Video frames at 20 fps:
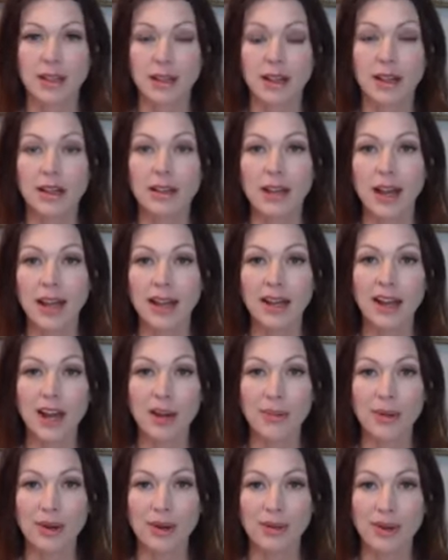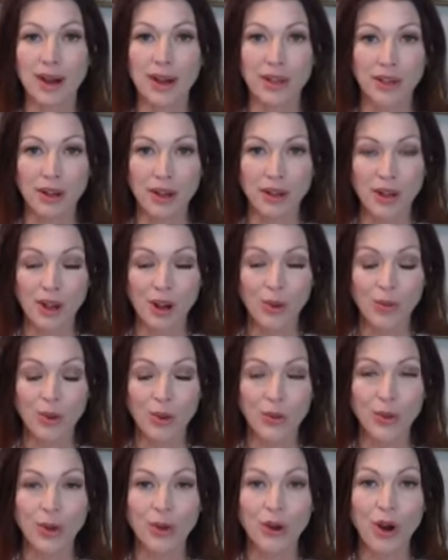light up around the globe
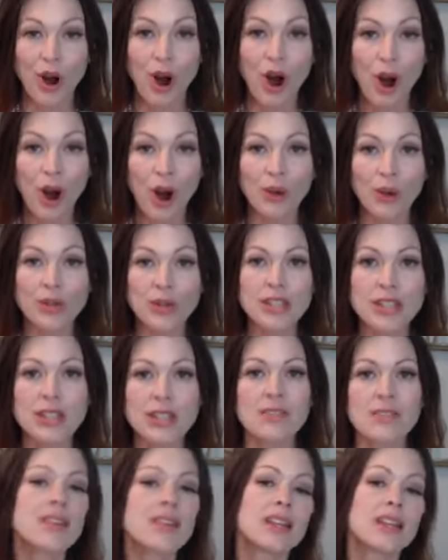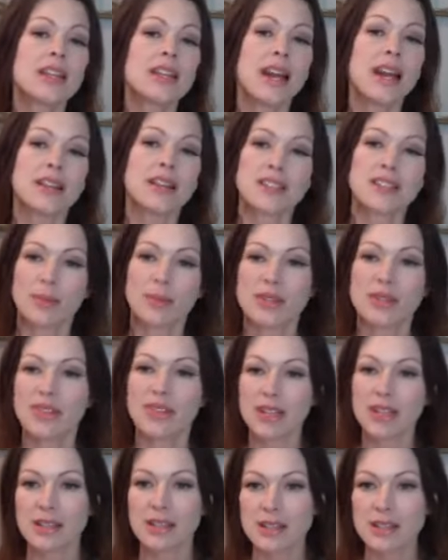where we are all receiving the next steps of
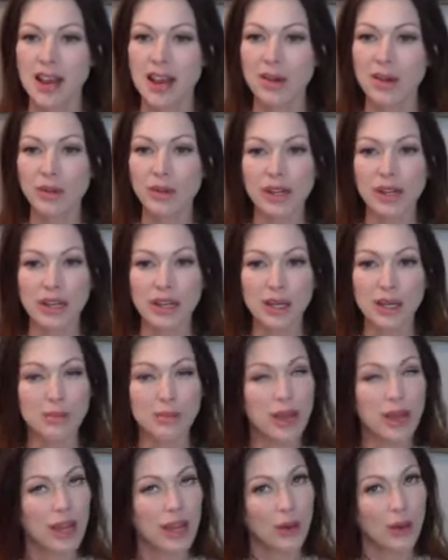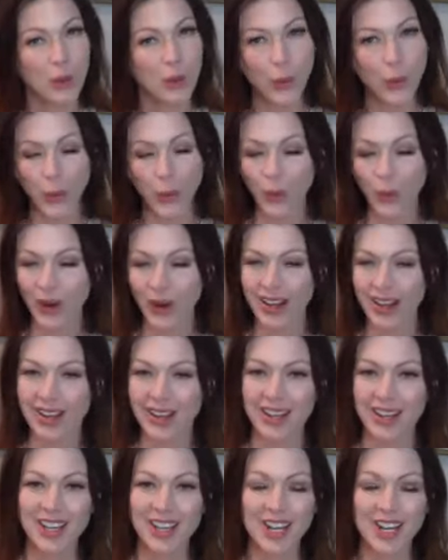insight we need, man,
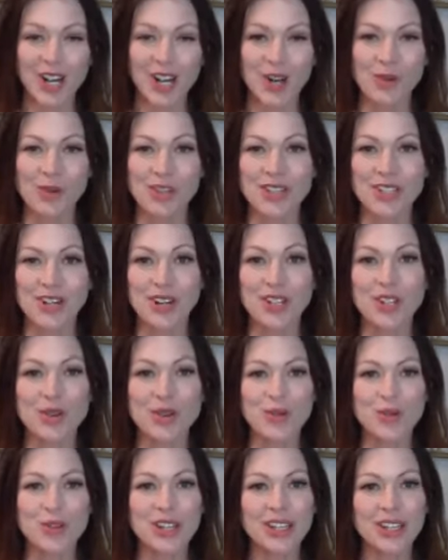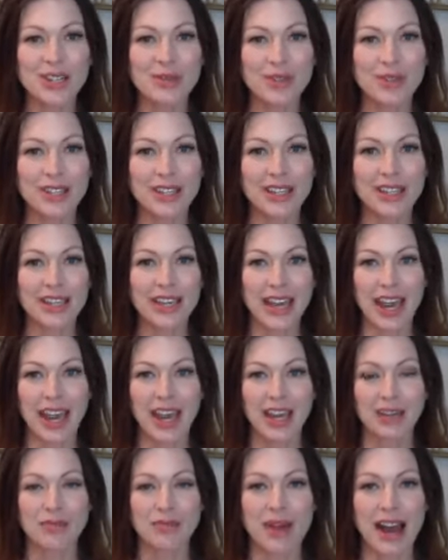we start to really, really
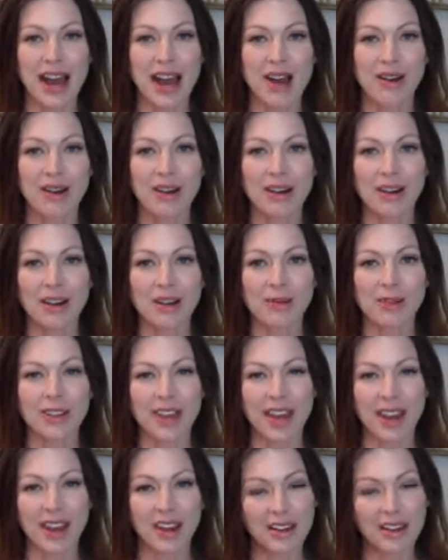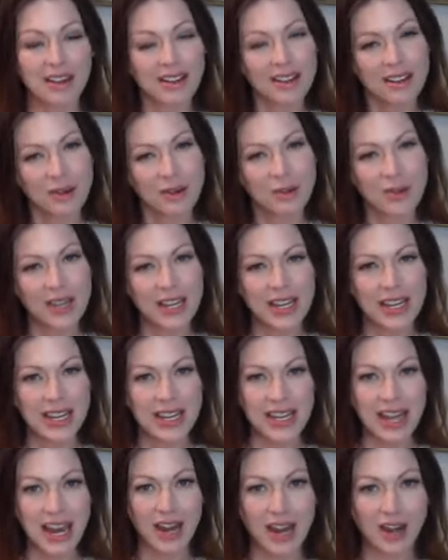gain power. We
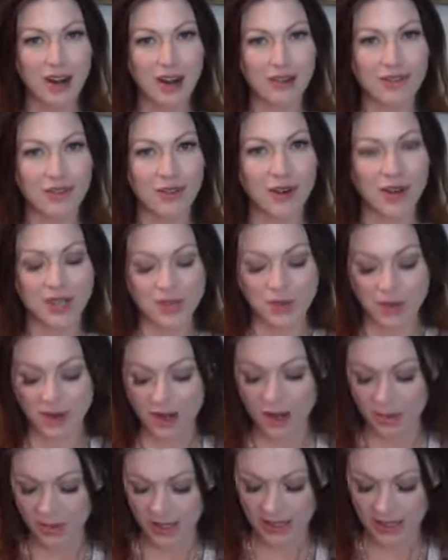gain our force. We're coming